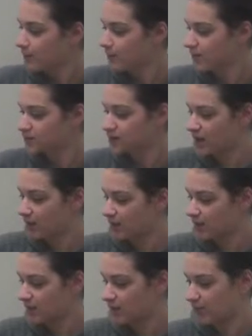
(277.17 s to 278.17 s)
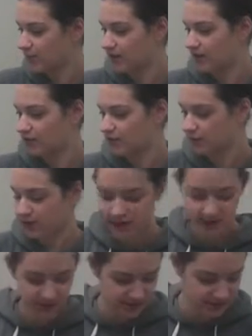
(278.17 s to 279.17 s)
mix it up a little bit. We're going to have the
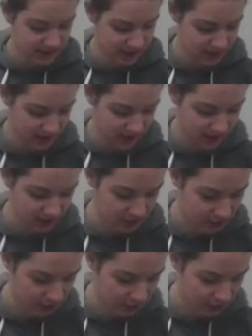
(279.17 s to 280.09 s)
greens and